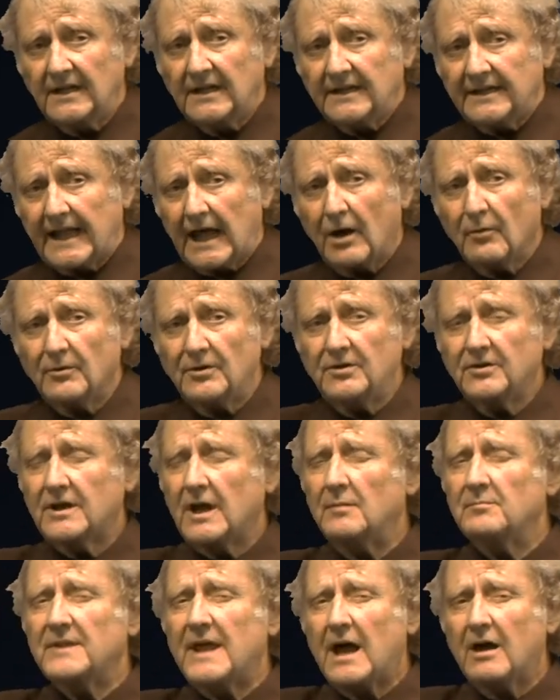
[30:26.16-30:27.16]
Now, when you
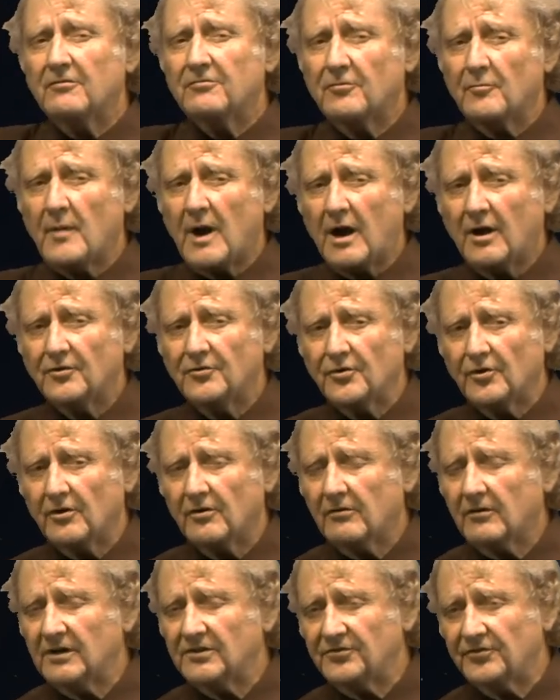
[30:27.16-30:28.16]
come down from
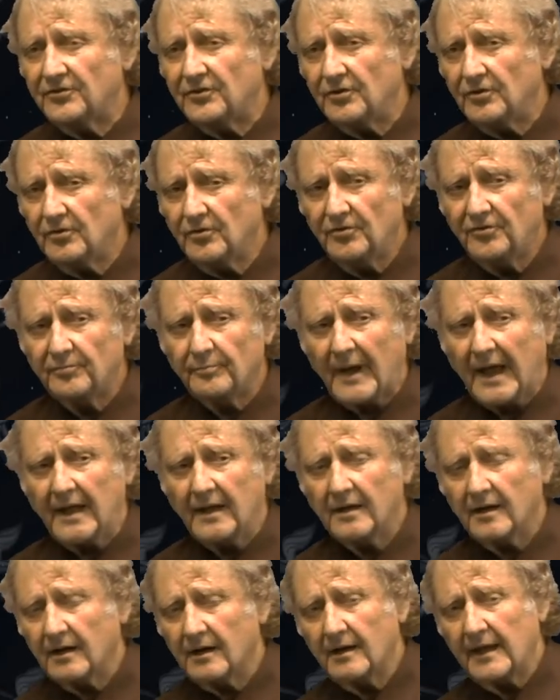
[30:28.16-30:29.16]
Arcturus to
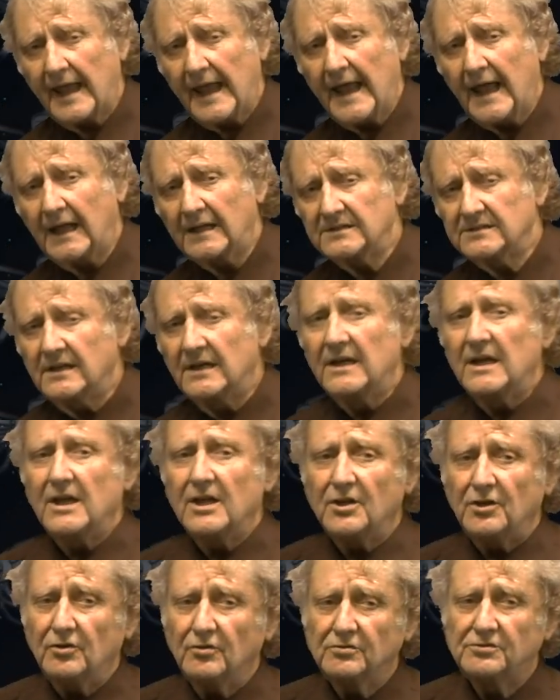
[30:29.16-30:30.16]
Spica and
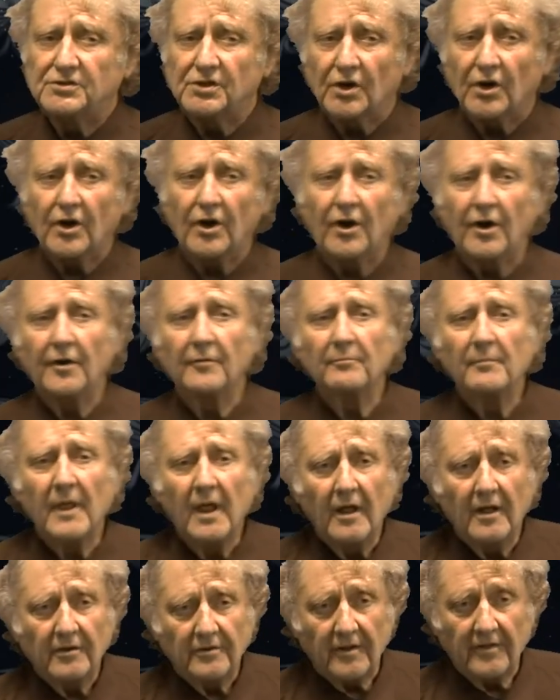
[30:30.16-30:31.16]
you turn
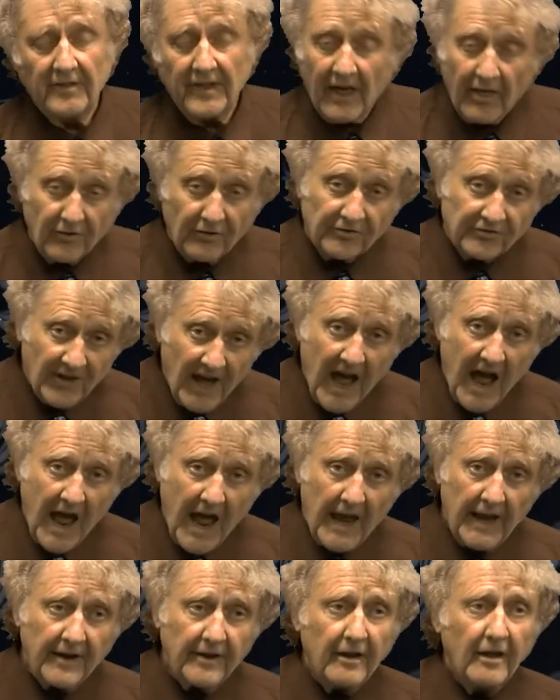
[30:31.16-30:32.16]
to the other
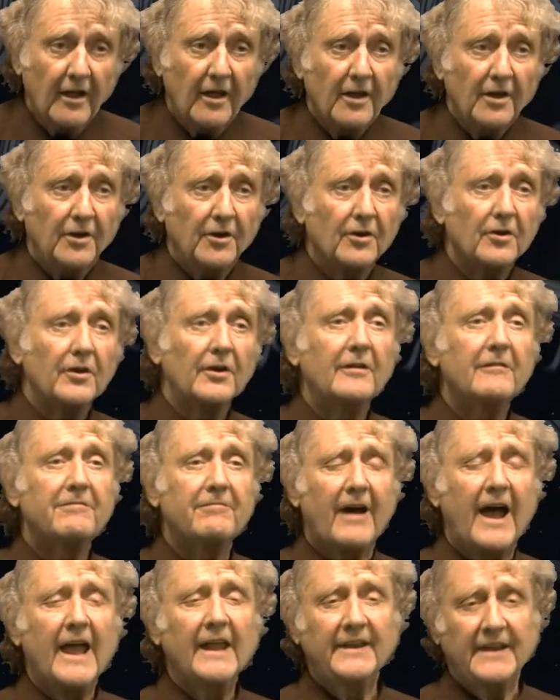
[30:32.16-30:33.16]
side, you're going to
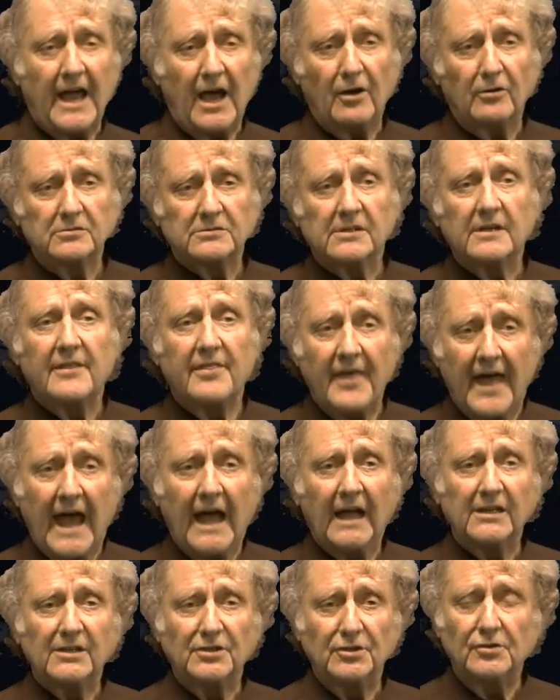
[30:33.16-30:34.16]
find out
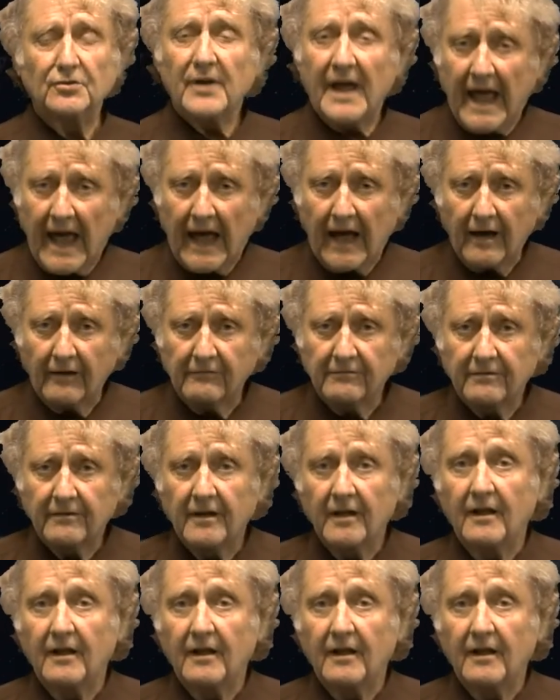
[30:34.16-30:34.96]
that you have